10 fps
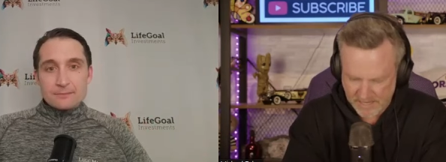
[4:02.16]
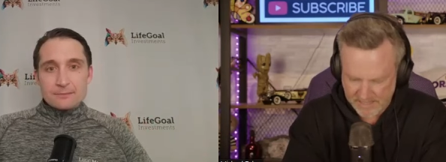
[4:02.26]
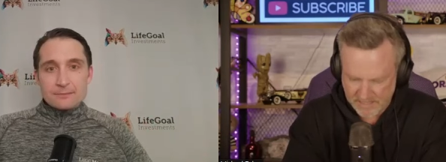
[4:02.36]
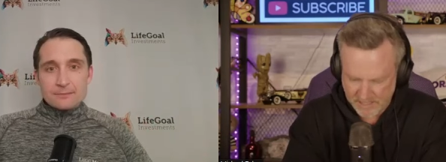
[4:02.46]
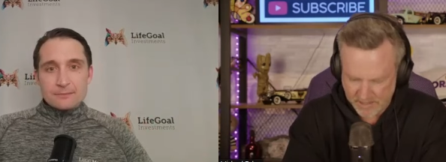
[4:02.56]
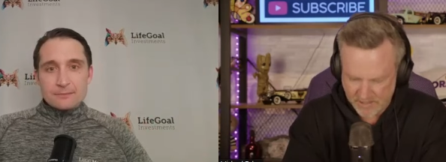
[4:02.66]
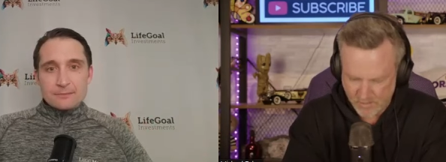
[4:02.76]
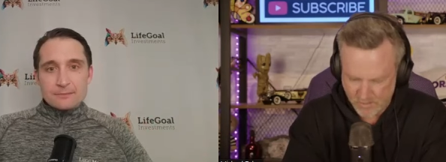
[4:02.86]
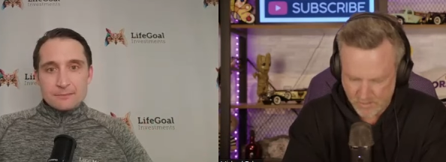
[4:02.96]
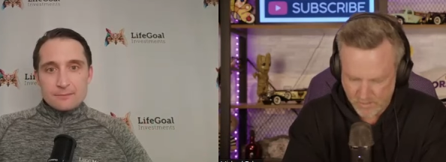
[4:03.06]
Speaker 1: I I could tell
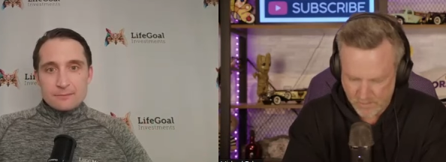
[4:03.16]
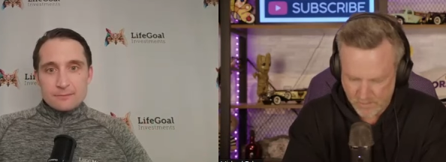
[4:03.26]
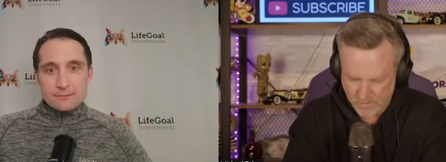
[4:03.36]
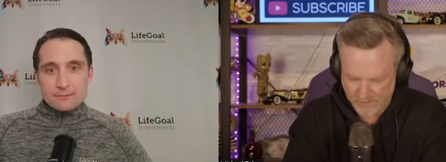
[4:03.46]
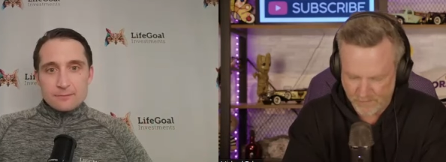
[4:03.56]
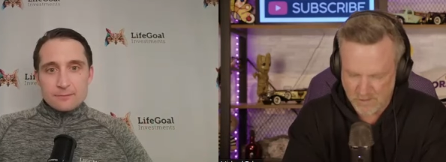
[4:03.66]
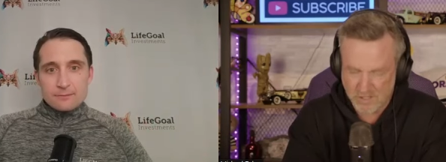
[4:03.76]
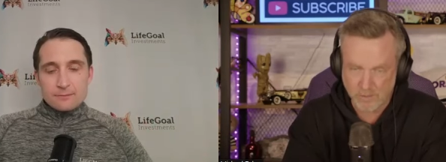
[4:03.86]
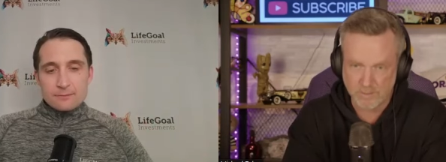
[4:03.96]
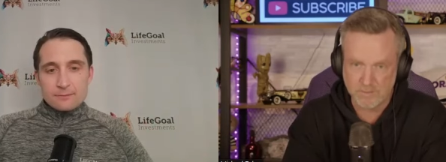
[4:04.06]
you, the
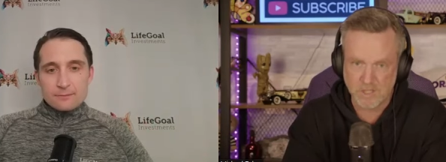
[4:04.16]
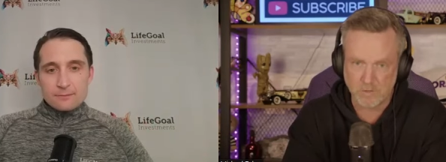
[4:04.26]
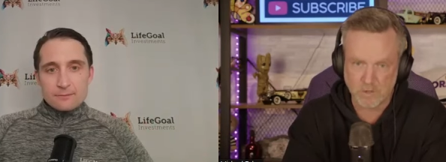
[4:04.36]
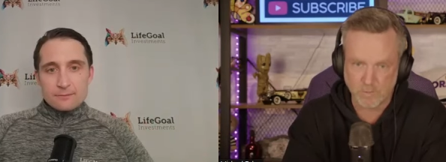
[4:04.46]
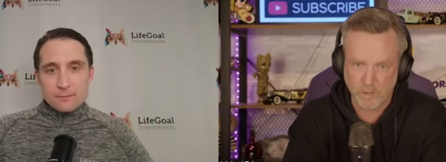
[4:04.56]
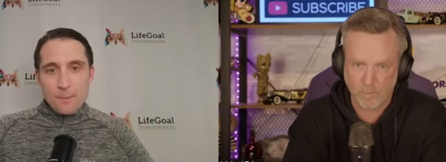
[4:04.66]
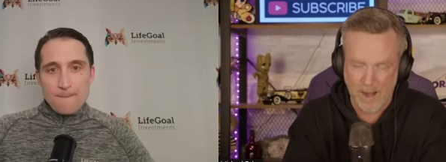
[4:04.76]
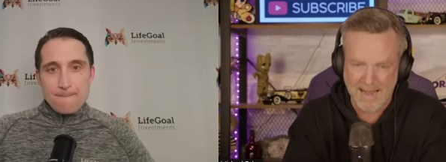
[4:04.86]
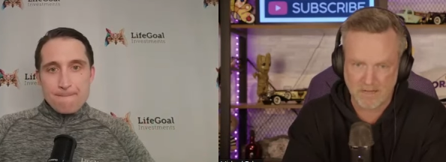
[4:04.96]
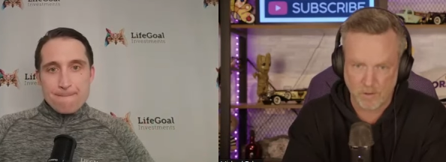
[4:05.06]
first thing we would do is we'd
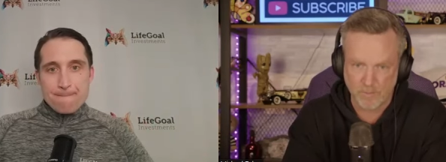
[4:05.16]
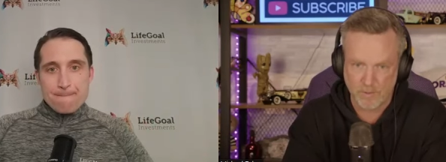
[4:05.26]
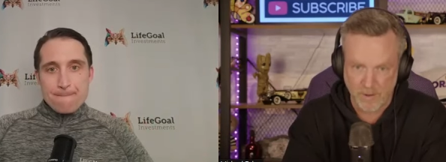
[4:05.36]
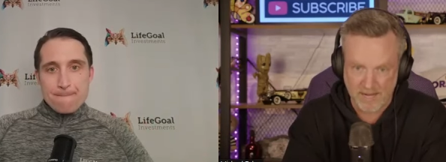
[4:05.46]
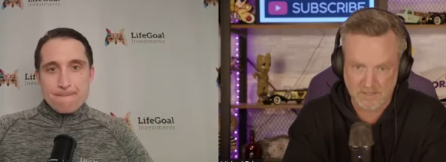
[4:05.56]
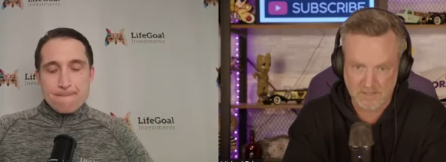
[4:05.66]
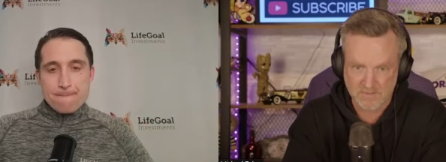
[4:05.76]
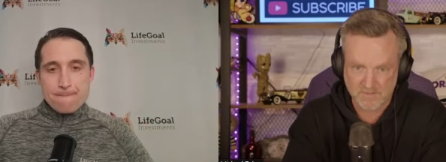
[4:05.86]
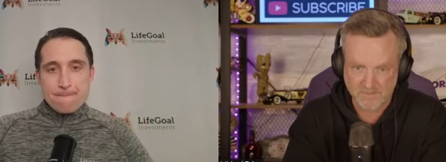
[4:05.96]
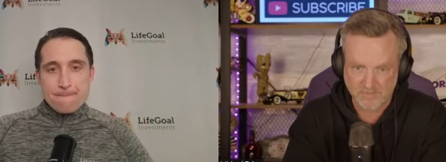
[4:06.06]
whack open
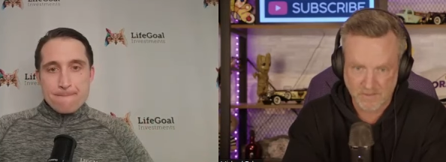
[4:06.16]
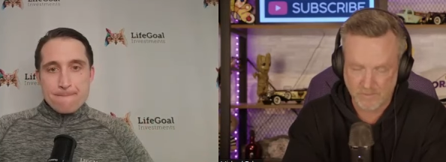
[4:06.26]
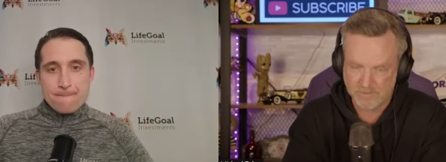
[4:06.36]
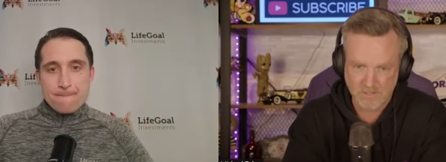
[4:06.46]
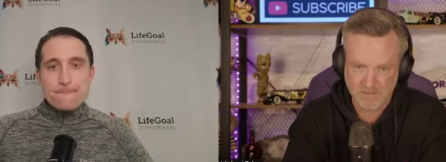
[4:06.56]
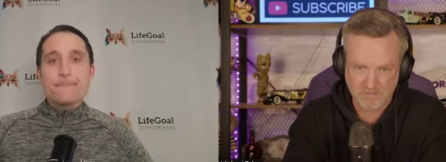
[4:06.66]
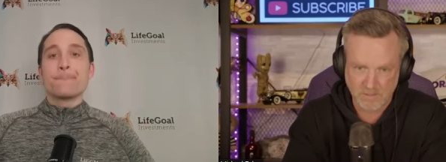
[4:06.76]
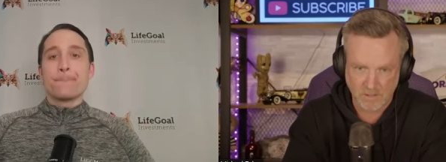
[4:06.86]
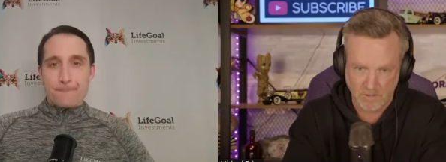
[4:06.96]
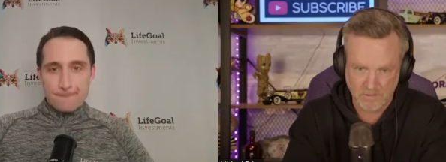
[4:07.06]
recs. We'd just
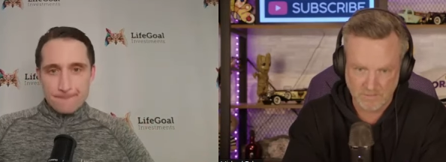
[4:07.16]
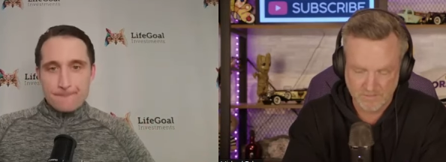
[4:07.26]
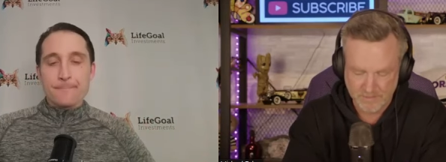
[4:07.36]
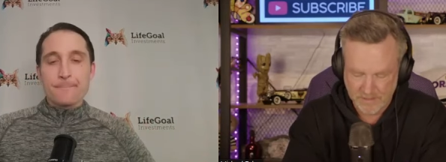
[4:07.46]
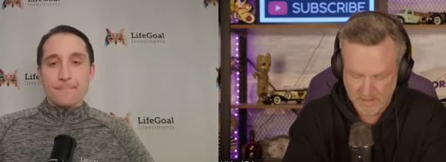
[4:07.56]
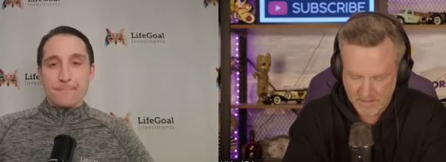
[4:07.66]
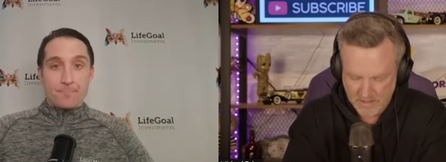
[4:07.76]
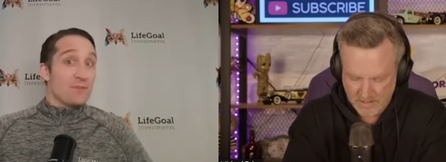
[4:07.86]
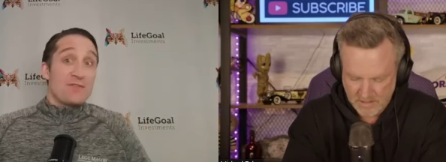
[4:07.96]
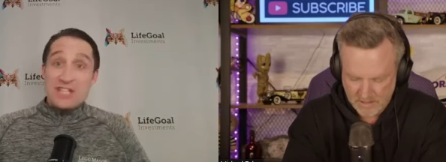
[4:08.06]
close them.
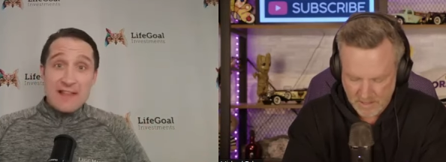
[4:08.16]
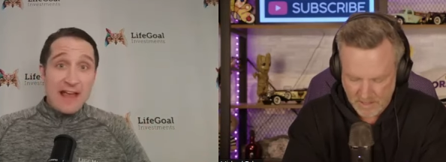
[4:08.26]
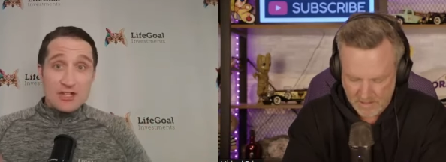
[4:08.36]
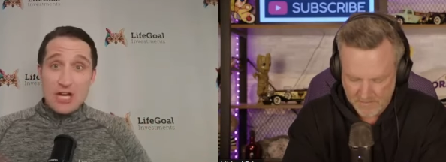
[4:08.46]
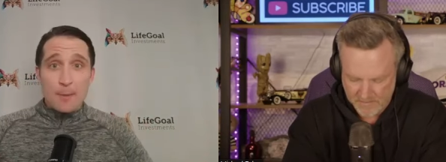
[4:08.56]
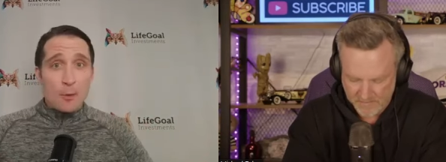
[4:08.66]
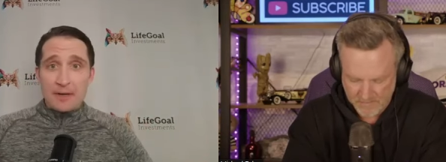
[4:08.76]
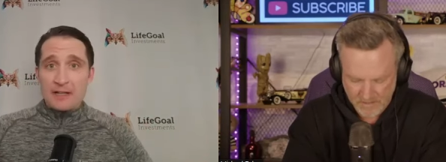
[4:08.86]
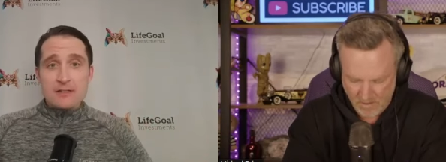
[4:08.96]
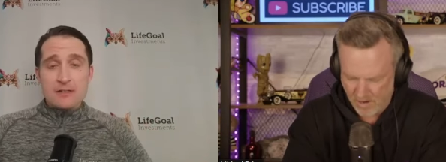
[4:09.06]
Speaker 2: You've seen that job uh,
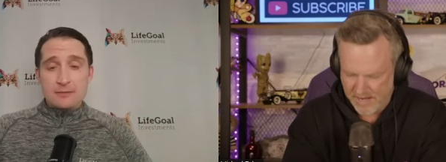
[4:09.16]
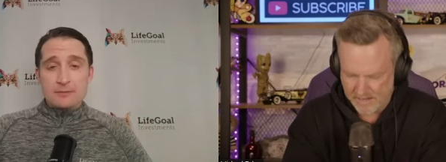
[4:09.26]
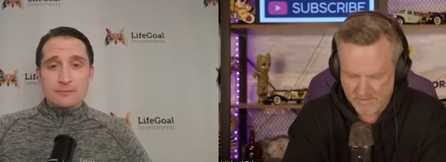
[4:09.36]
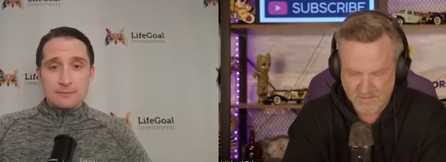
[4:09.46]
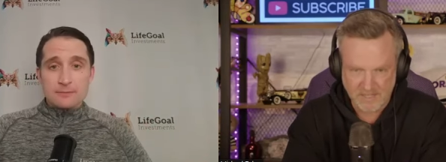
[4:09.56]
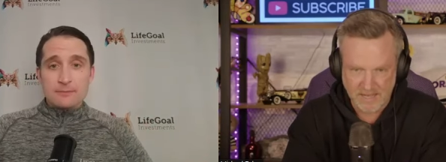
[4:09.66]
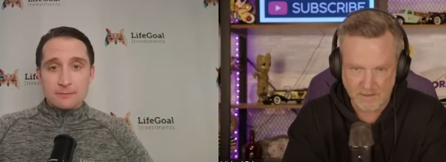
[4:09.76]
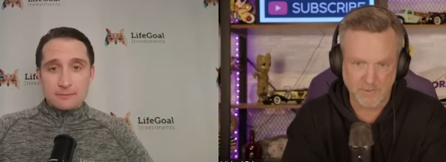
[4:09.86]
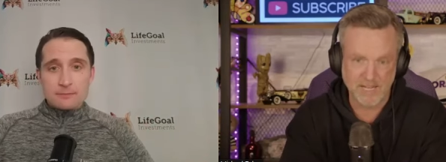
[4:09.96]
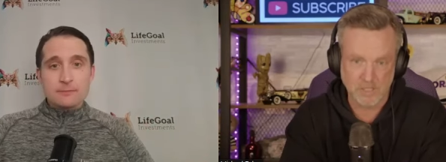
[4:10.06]
Speaker 1: openings. Oh yeah, you've seen
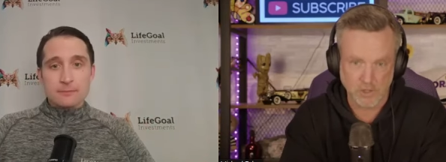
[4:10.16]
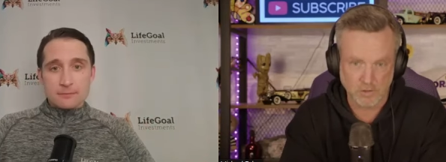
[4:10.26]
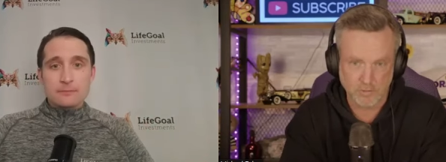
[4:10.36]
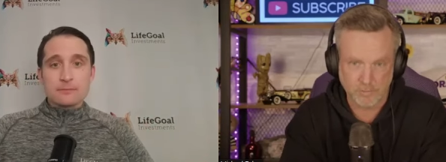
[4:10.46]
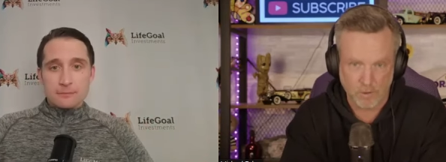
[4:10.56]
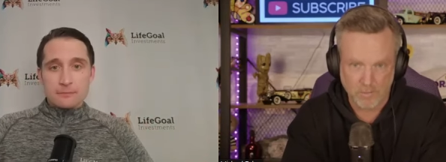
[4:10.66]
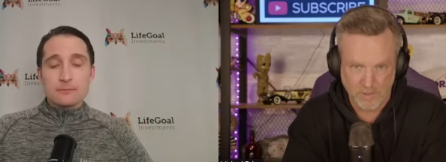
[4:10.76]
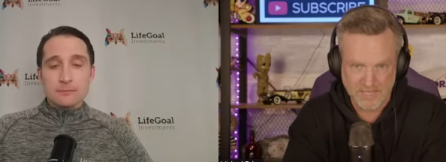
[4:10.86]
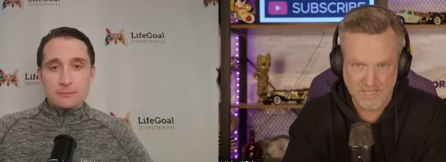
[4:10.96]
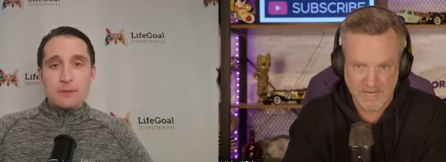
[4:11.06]
that. We get a Jolts
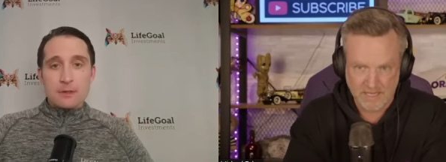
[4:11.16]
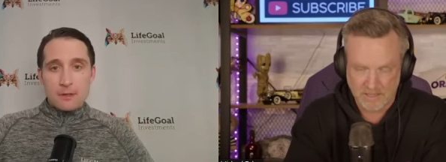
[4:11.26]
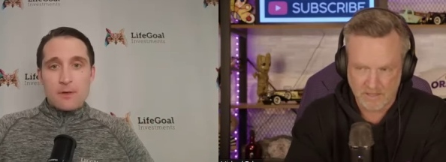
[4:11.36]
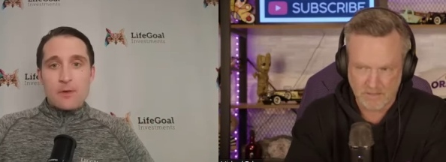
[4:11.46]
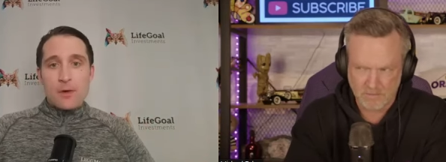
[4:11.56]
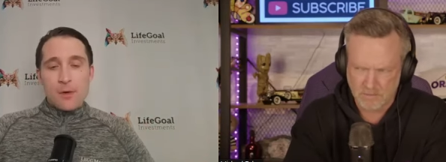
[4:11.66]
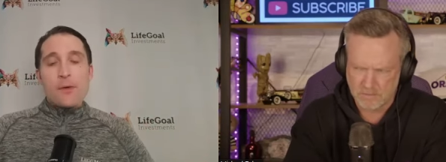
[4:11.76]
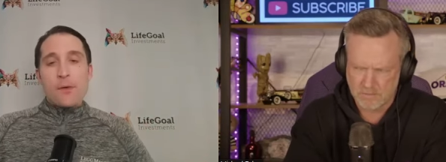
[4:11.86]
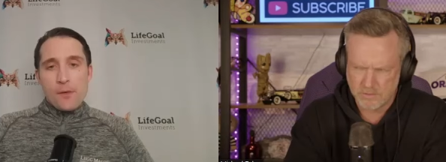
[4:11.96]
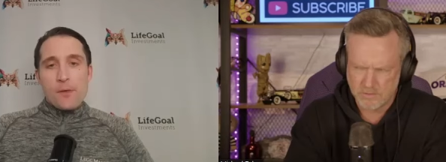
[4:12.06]
report Wednesday, I think,
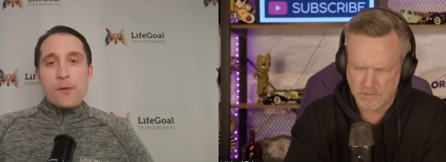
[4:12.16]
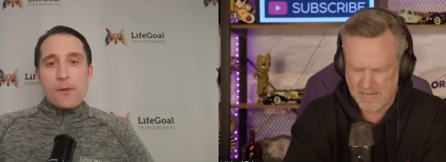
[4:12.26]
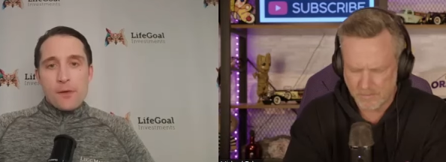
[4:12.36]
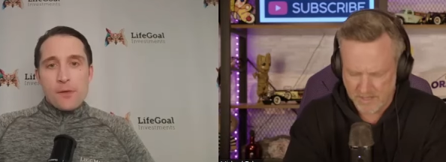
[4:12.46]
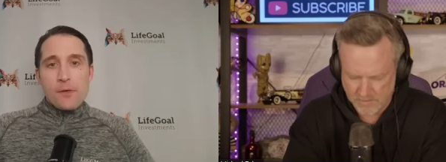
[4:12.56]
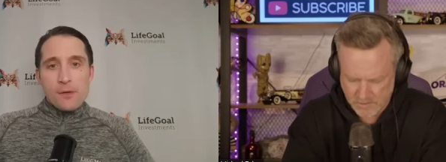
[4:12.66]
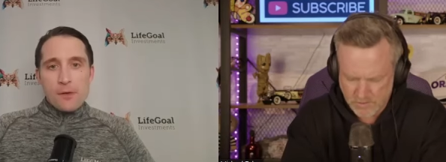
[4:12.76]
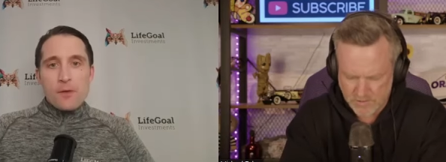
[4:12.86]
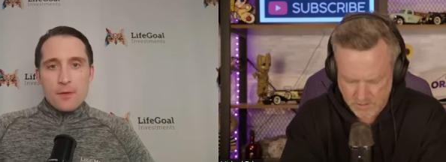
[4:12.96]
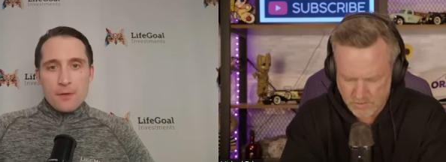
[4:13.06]
or Tuesday, eh, whatever.
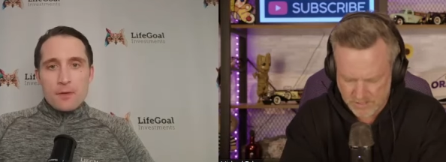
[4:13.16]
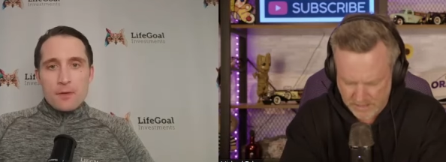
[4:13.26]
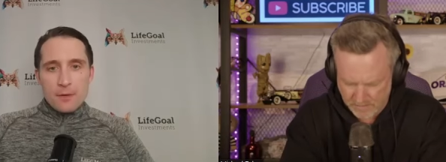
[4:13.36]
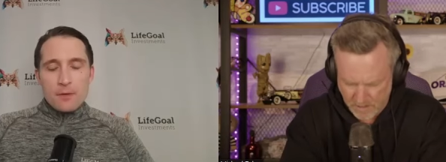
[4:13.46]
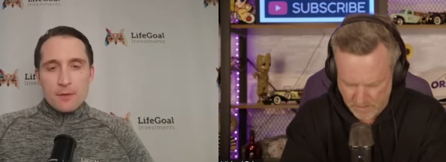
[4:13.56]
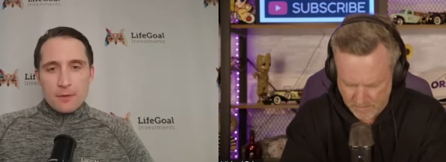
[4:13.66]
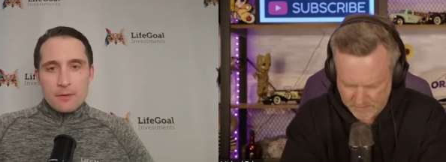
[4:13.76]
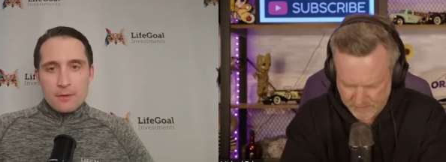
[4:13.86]
Tuesday, Tuesday tomorrow.